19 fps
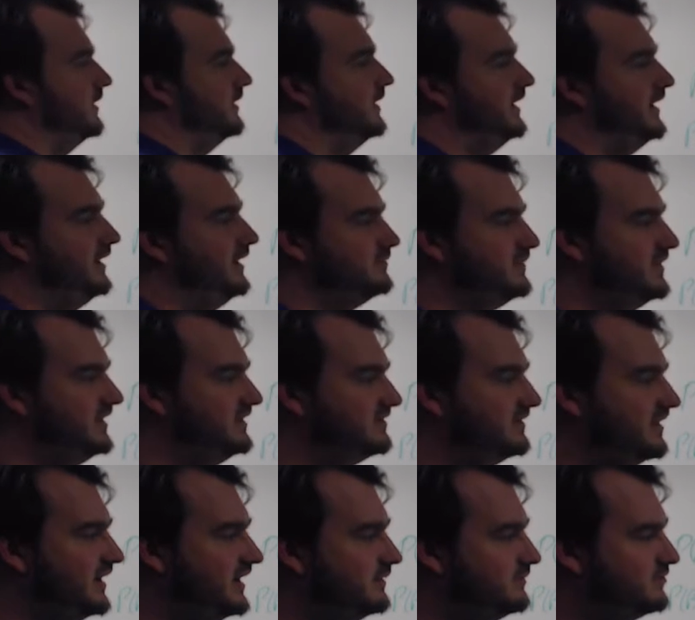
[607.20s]
How many
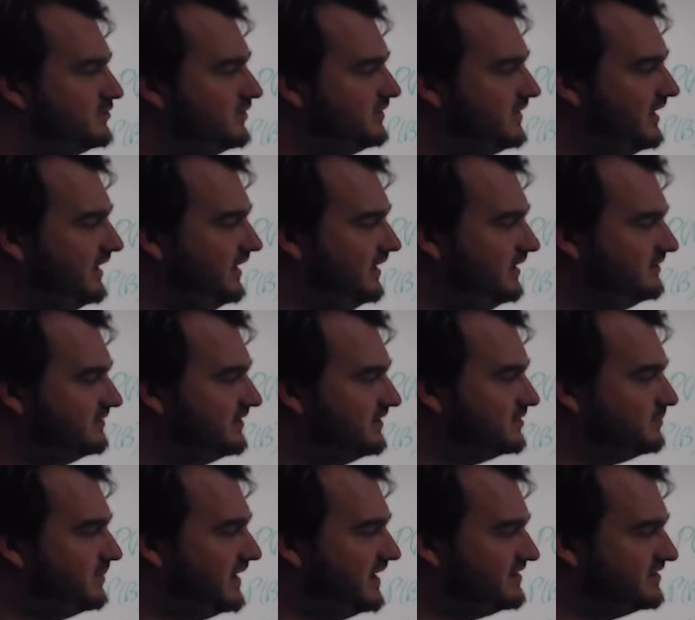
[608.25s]
times is test
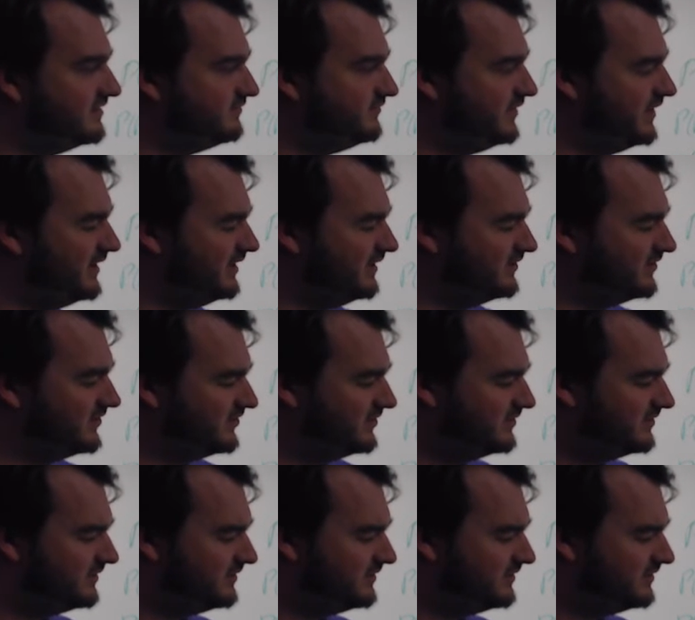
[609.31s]
positive false?